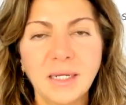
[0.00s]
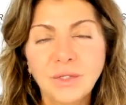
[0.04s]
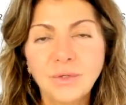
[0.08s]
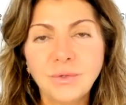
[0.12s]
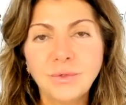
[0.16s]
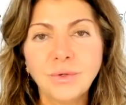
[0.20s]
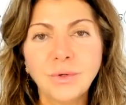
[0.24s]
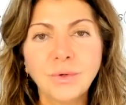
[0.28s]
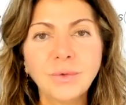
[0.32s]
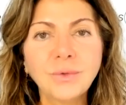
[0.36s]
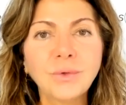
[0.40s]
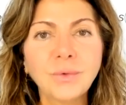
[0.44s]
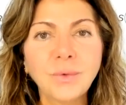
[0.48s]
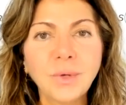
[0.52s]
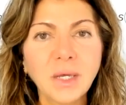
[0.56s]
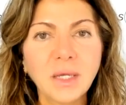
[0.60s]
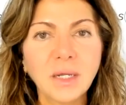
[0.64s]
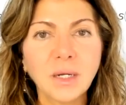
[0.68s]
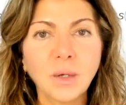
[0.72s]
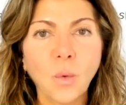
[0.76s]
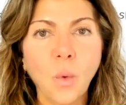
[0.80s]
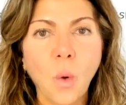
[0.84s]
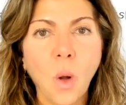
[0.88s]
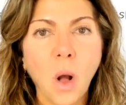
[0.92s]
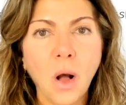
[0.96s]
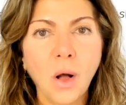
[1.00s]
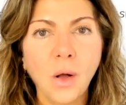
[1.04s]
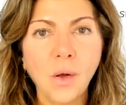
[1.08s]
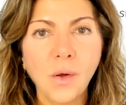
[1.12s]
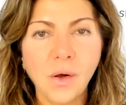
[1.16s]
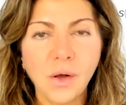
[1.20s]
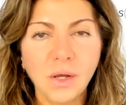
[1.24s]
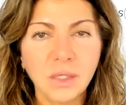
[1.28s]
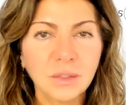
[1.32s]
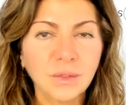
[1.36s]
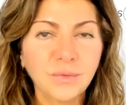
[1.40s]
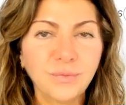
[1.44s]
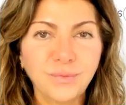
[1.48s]
You know you hit a wall
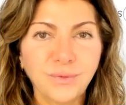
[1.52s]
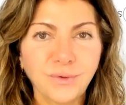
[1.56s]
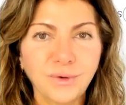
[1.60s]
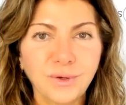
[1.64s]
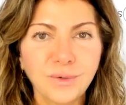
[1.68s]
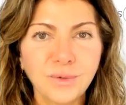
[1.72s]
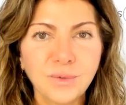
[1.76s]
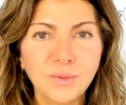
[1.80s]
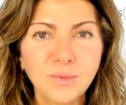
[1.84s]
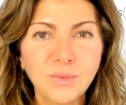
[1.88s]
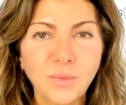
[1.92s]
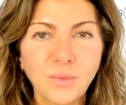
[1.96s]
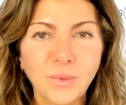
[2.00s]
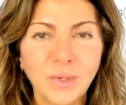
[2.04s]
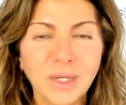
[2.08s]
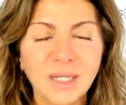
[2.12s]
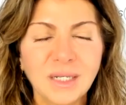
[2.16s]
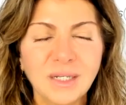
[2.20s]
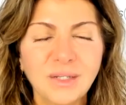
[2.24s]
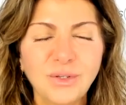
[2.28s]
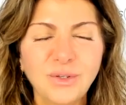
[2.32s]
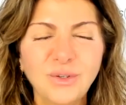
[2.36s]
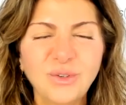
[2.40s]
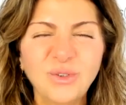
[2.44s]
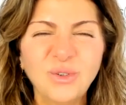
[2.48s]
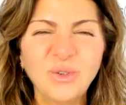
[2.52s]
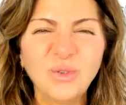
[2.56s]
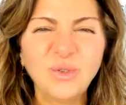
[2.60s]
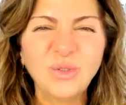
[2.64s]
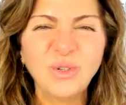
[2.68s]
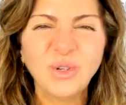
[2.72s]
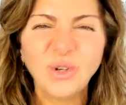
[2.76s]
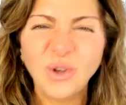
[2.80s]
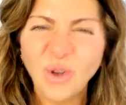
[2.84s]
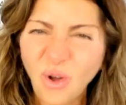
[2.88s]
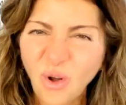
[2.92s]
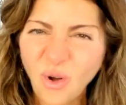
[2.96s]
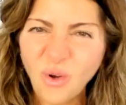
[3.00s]
on the phone when you
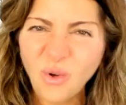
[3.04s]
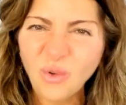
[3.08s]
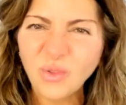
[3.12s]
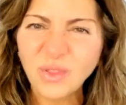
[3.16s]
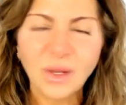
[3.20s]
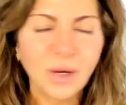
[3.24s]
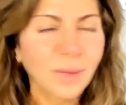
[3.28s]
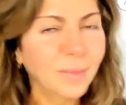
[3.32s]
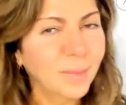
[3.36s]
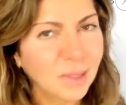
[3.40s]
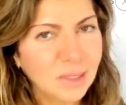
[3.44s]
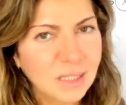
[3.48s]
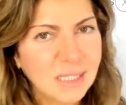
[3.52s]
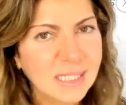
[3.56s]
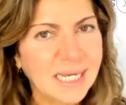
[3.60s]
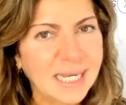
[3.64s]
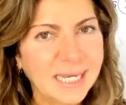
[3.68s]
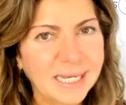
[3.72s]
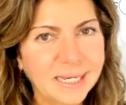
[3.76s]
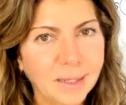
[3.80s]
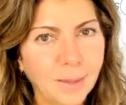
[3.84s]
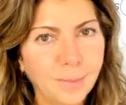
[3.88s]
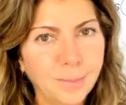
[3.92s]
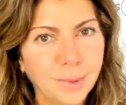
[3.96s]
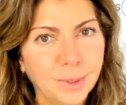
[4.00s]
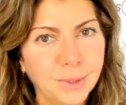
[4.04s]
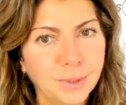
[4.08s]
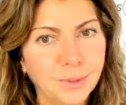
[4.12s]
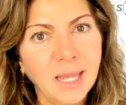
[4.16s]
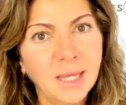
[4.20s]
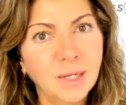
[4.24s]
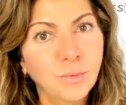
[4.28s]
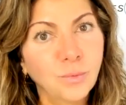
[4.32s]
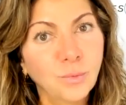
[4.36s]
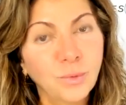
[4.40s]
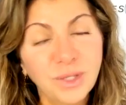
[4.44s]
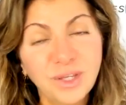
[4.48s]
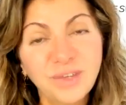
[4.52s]
know they're about to hang up on you.
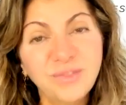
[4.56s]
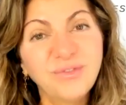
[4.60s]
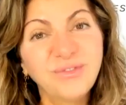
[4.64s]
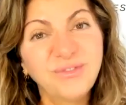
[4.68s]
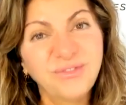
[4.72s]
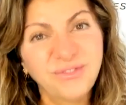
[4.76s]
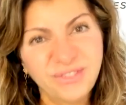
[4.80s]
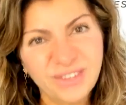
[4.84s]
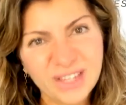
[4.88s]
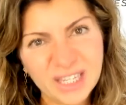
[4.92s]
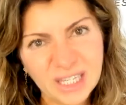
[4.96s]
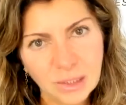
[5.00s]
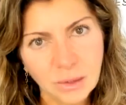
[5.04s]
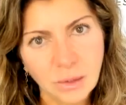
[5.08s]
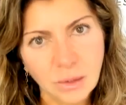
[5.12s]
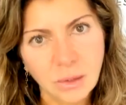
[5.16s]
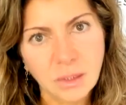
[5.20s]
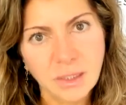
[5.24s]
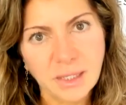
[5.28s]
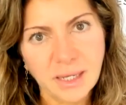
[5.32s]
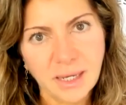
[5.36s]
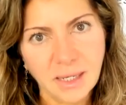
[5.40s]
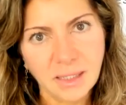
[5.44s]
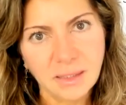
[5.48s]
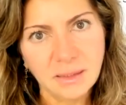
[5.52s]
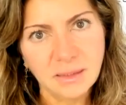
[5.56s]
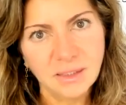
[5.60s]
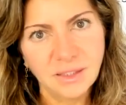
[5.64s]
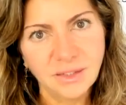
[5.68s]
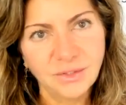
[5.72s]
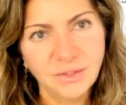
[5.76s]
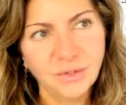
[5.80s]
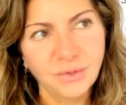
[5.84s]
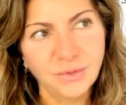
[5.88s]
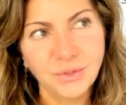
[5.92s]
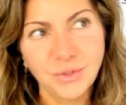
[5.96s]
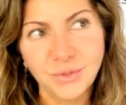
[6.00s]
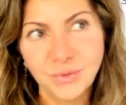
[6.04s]
And we feel that, you
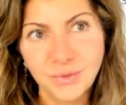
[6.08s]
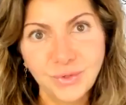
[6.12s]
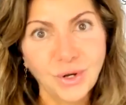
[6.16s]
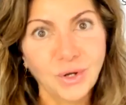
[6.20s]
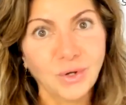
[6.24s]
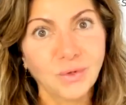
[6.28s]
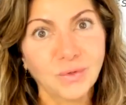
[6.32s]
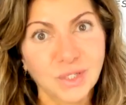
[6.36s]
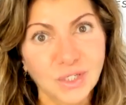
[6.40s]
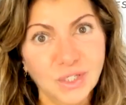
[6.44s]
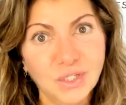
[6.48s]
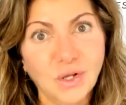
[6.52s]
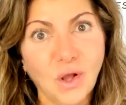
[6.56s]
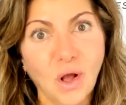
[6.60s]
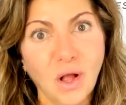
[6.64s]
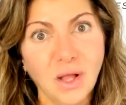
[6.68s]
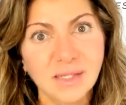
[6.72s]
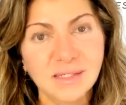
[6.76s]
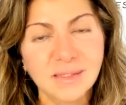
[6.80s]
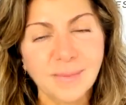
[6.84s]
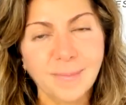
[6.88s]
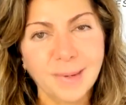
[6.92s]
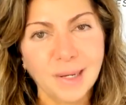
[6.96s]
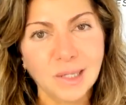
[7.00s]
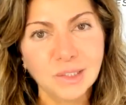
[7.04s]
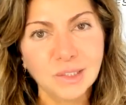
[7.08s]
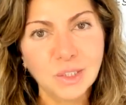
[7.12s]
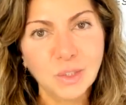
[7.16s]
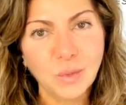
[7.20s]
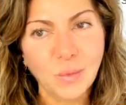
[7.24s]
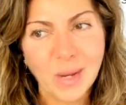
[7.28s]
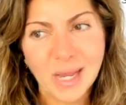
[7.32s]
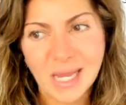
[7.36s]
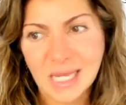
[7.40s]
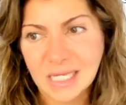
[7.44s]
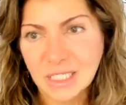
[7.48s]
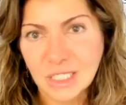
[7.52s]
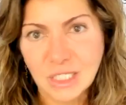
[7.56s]
know, you know this call's about
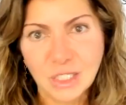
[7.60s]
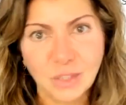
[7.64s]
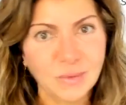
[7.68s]
to end.